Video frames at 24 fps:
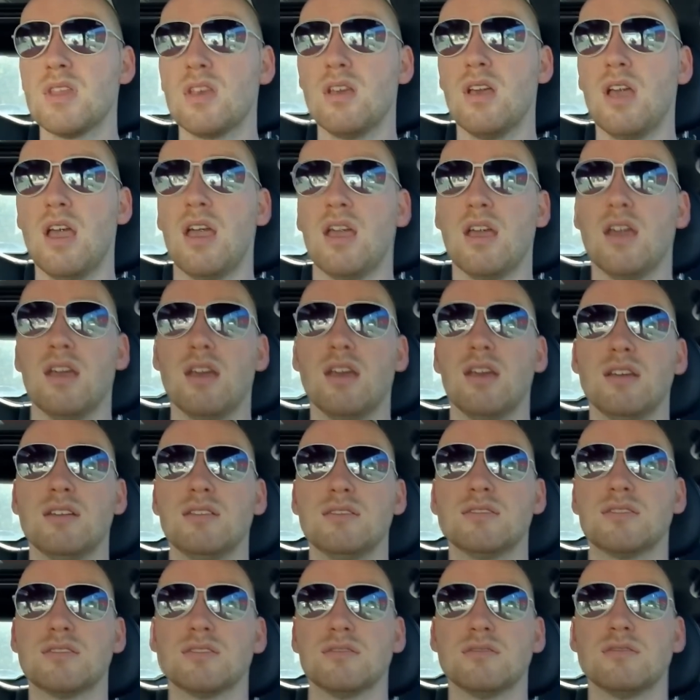
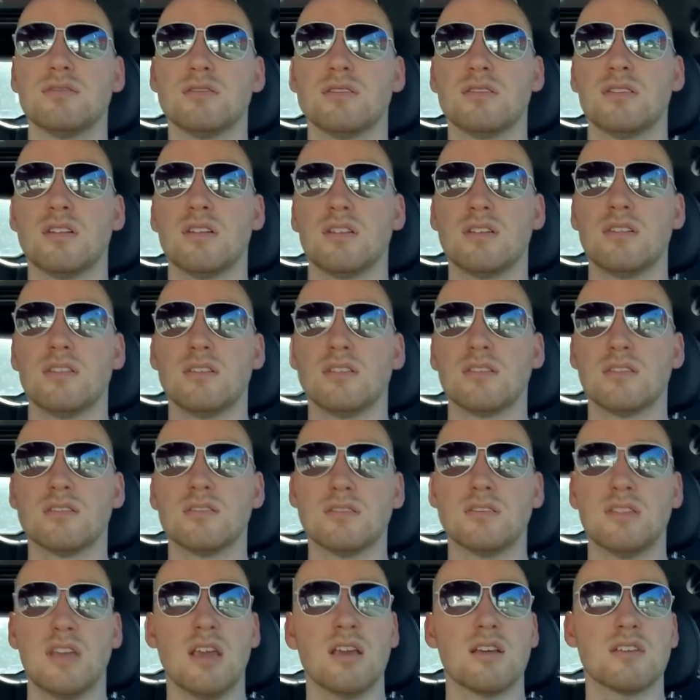and
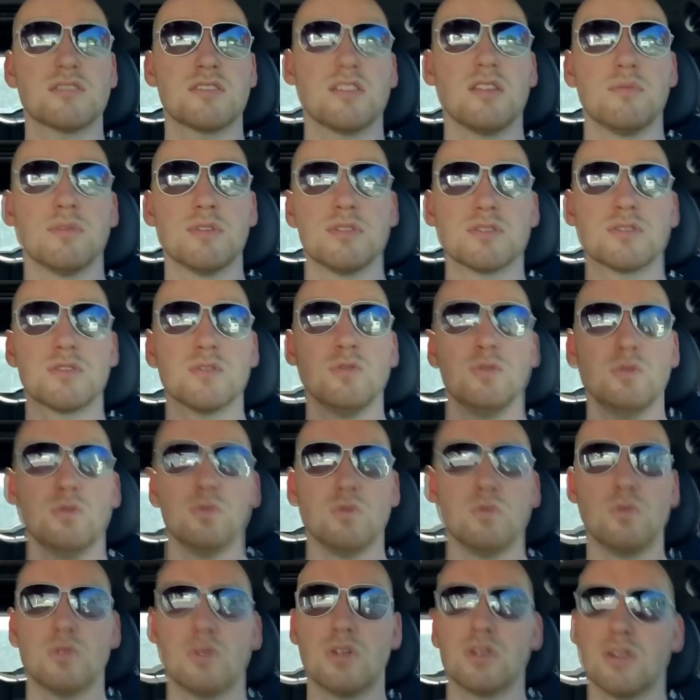Chaos Demons, ooh,
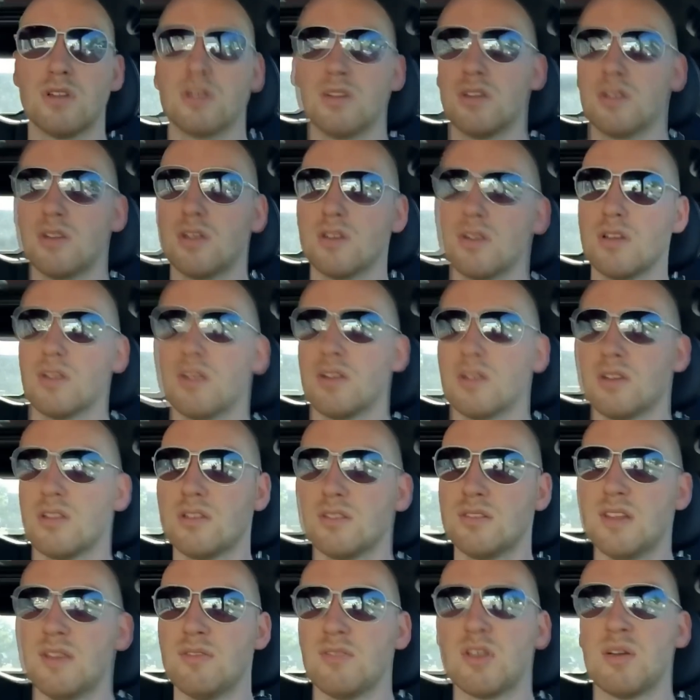
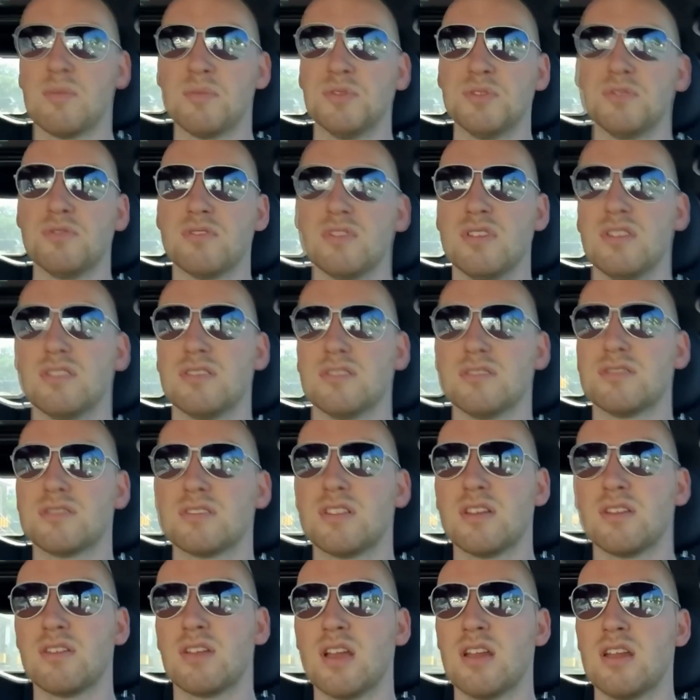they have a couple new things.
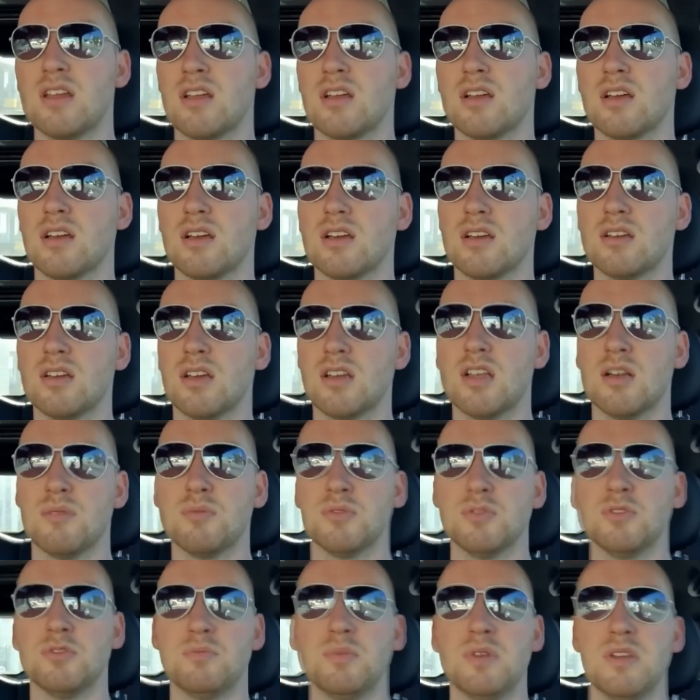They're getting a
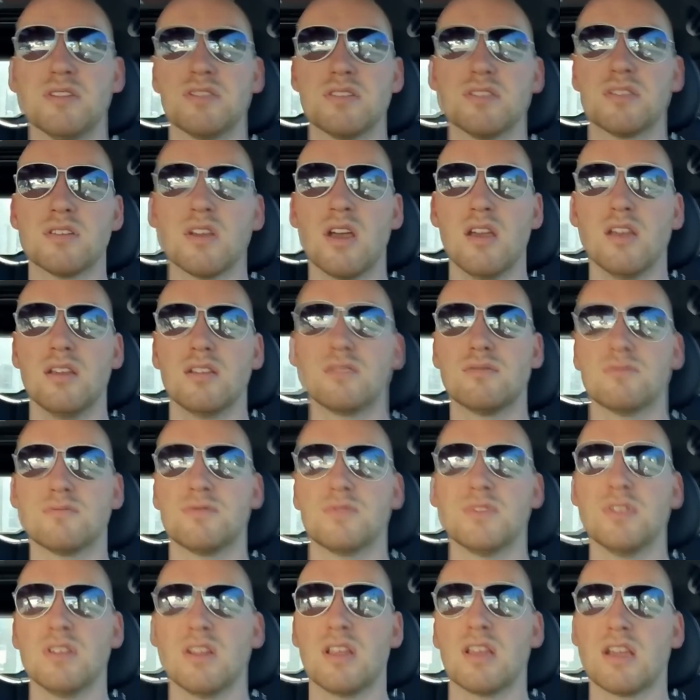couple new pieces. I
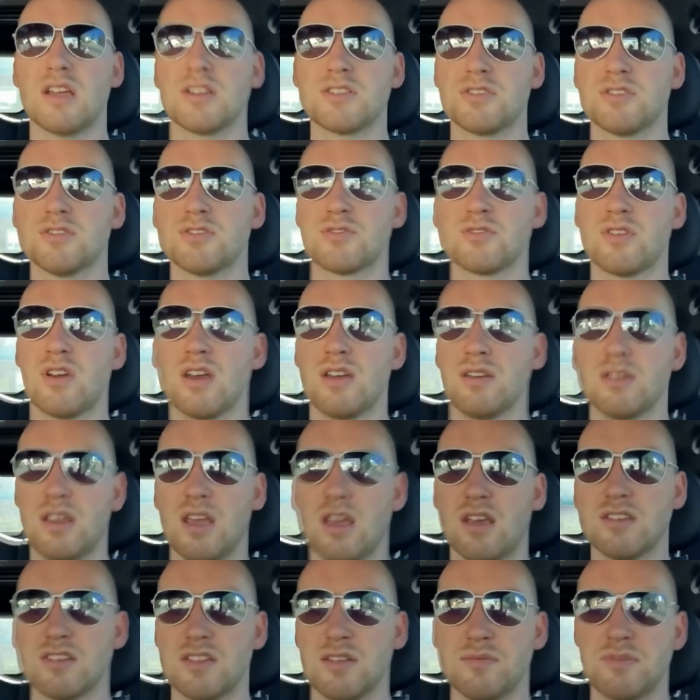feel like I should try
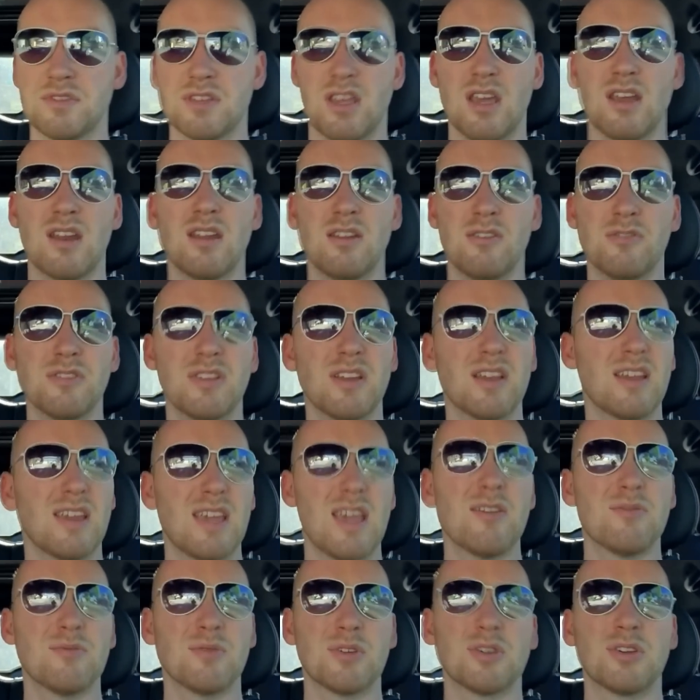Chaos Demons again. I don't think I
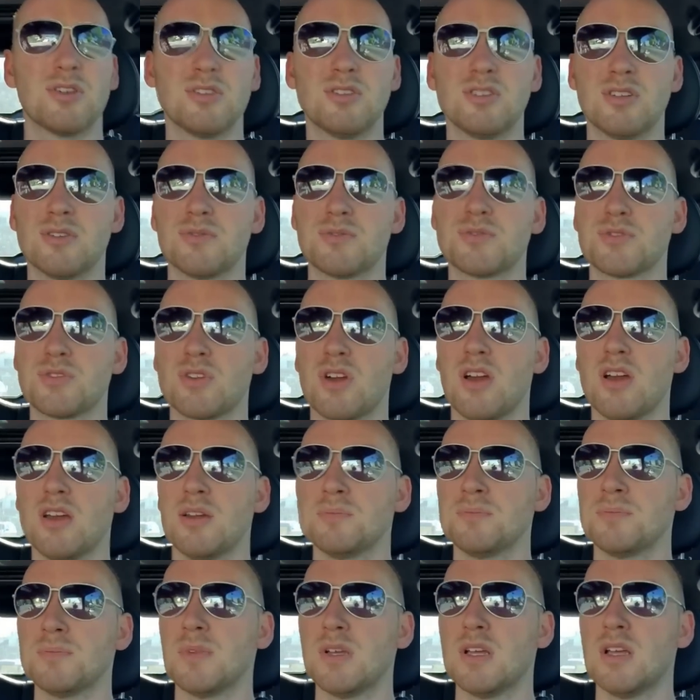gave them a good enough try.
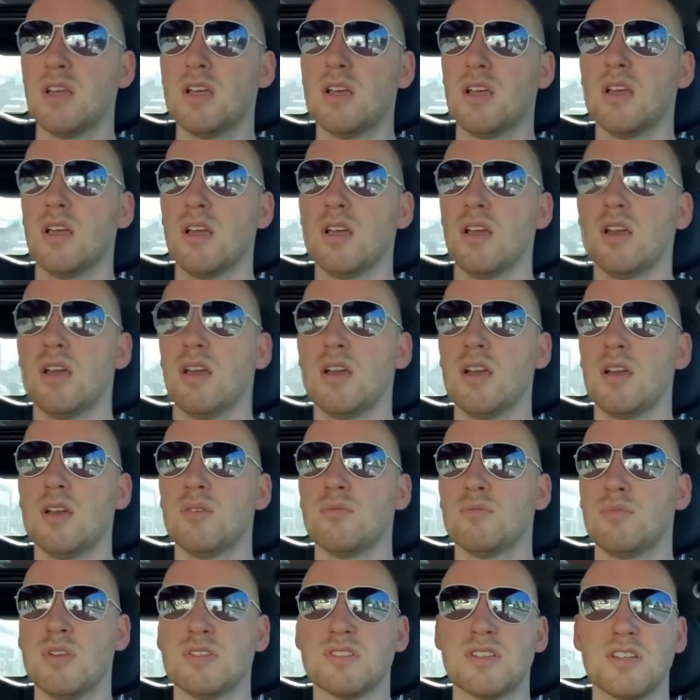
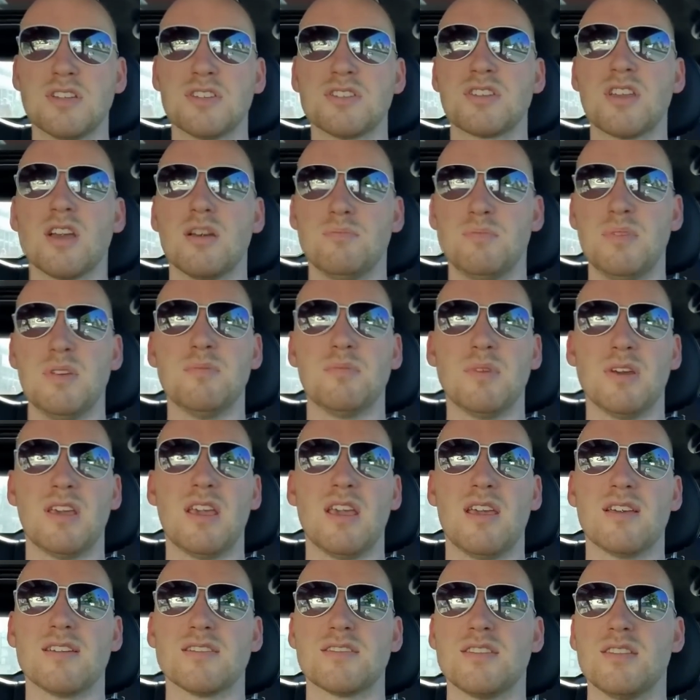Plus, I just got beat by
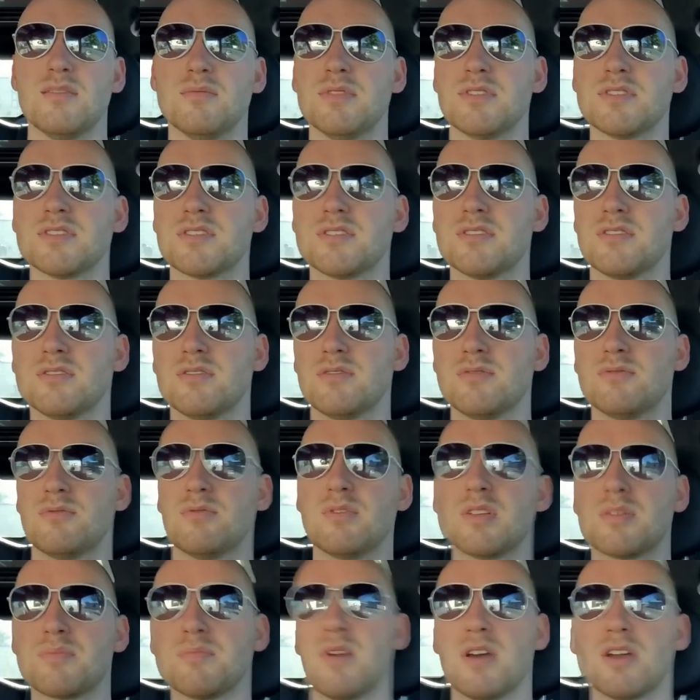Chaos Demons
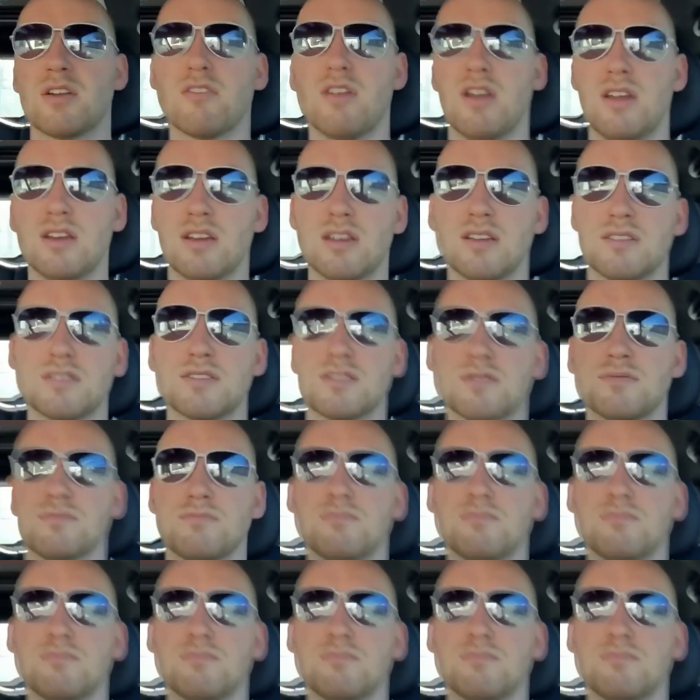with my Grey Knights,